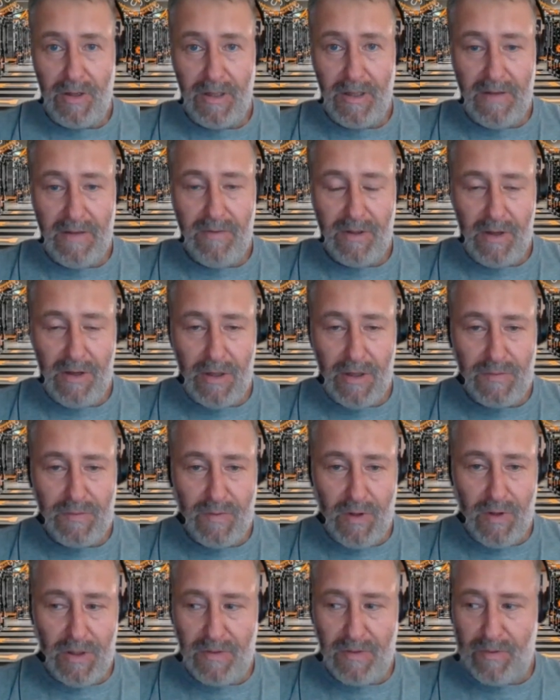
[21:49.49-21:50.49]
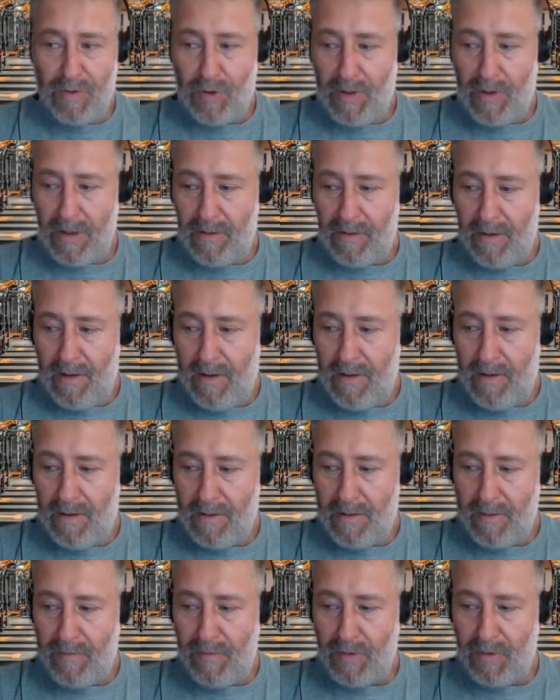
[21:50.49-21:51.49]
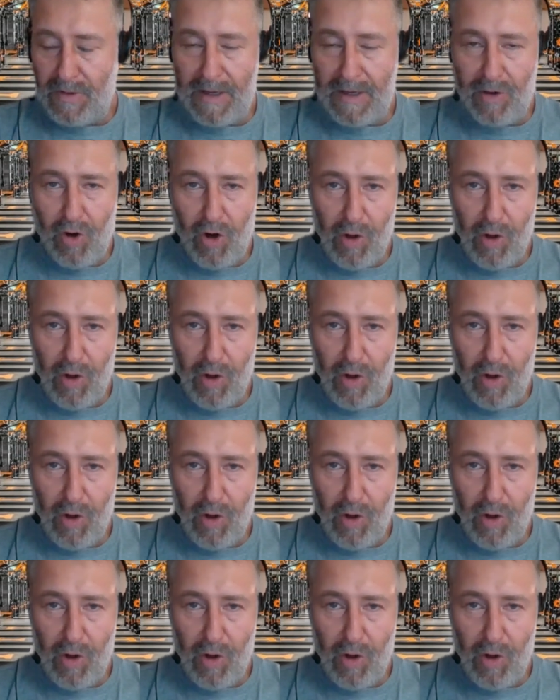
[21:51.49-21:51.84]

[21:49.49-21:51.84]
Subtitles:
can even go as far as if you take